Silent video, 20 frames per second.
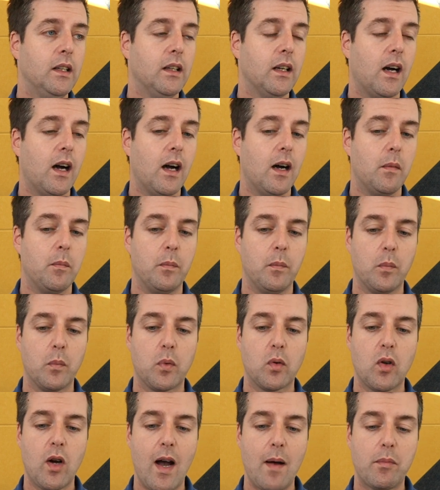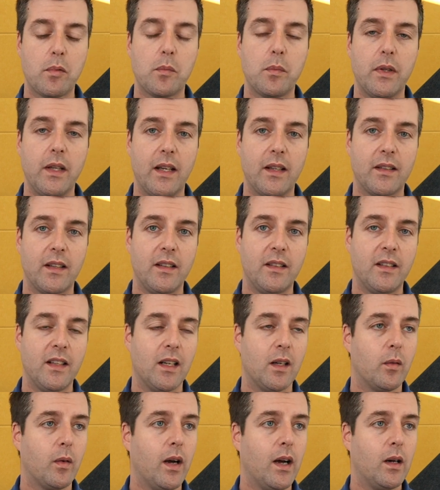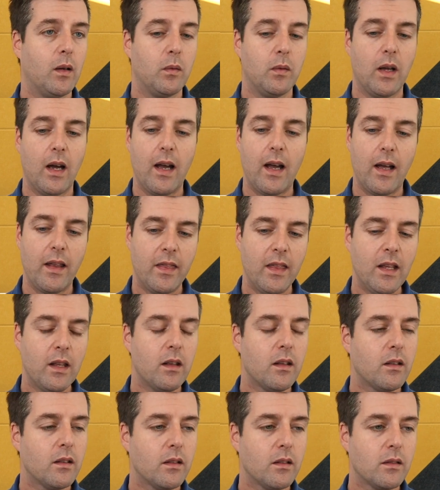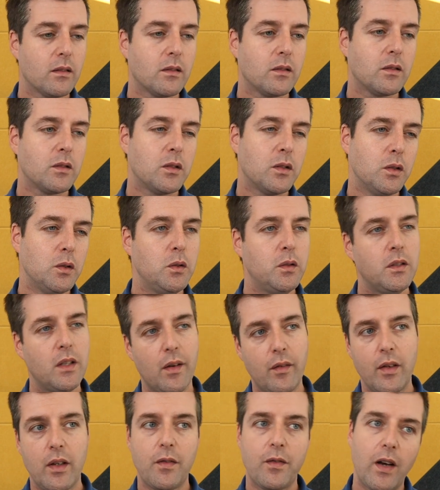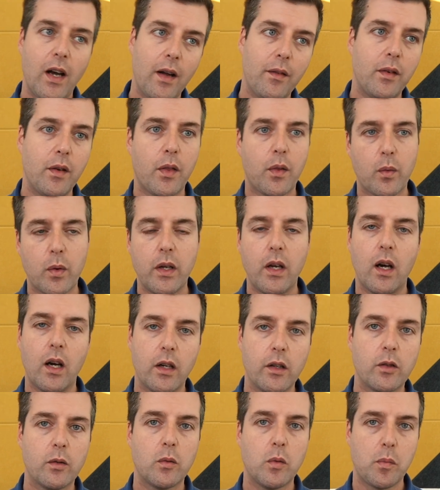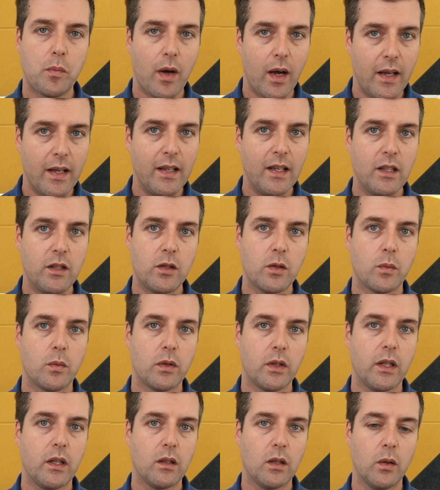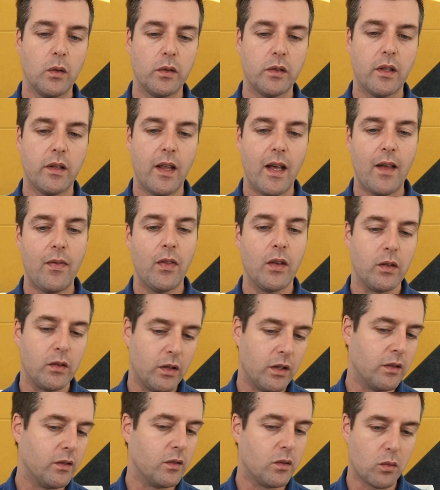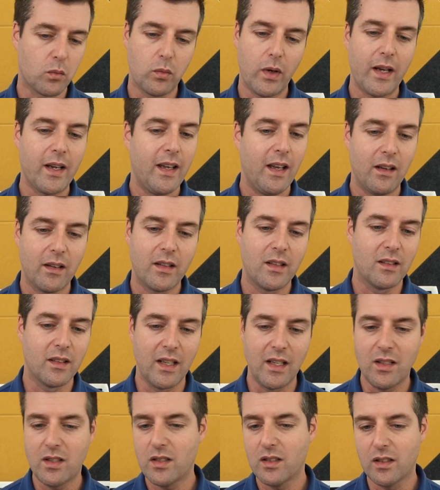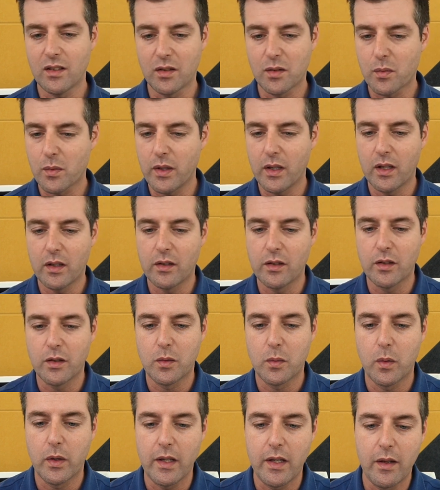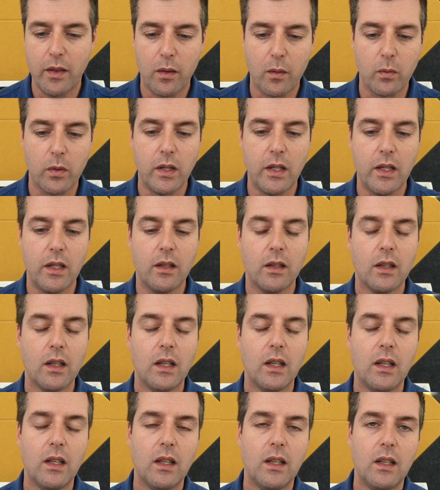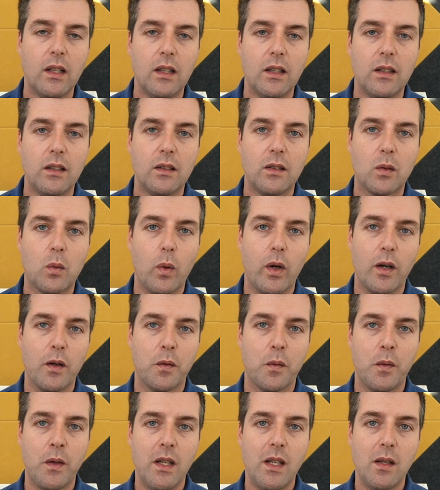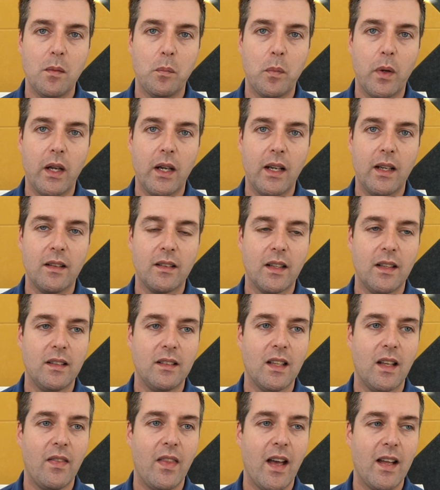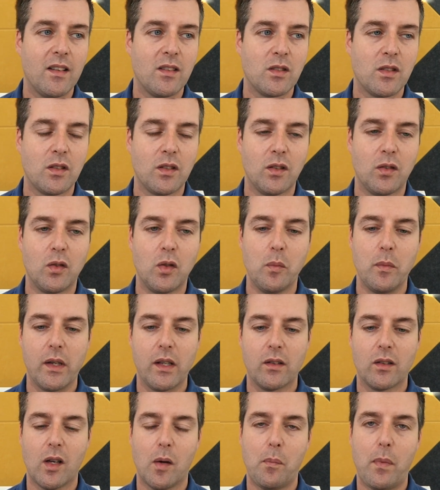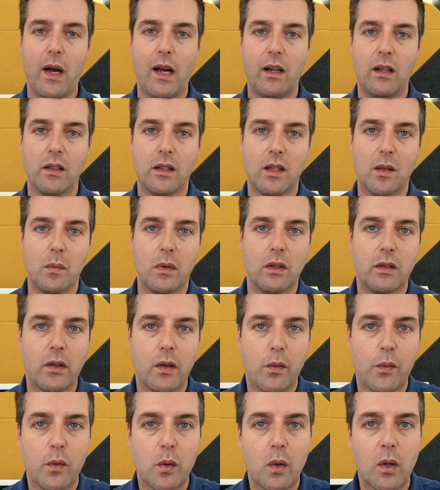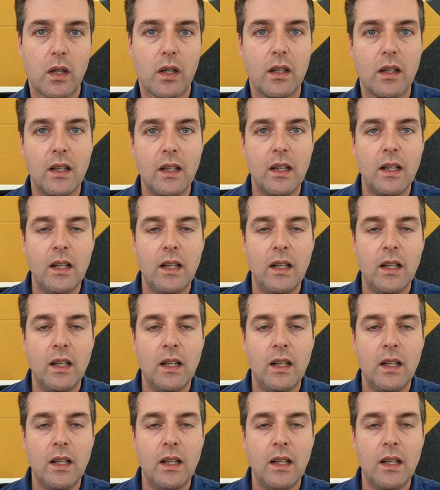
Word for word: um, probably as I said around, I, I, think 275 to 300 would probably get you really close to that. The, the direct calculation is 323 square feet, but as I said, that's just assuming it's all piled in the middle of the floor,